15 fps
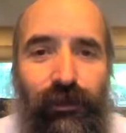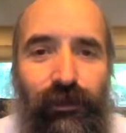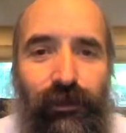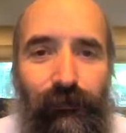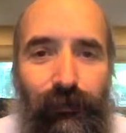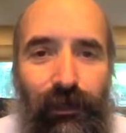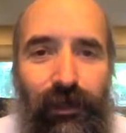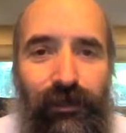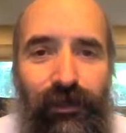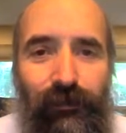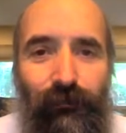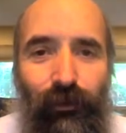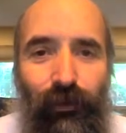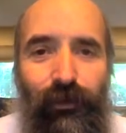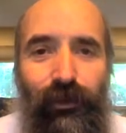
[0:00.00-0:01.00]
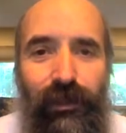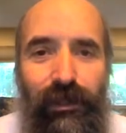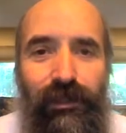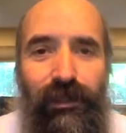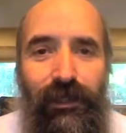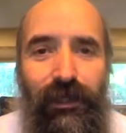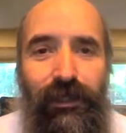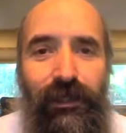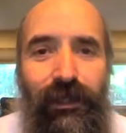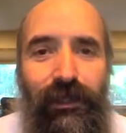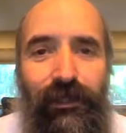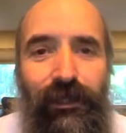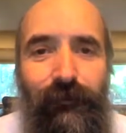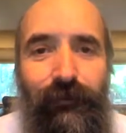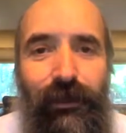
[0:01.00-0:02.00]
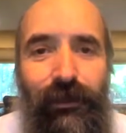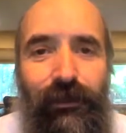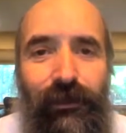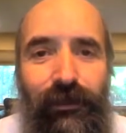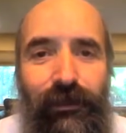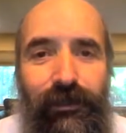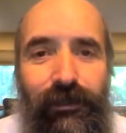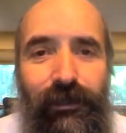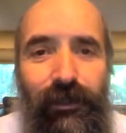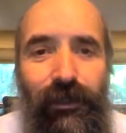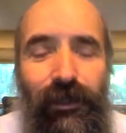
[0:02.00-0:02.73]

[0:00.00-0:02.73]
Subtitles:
to bend the small things and then get to the big things.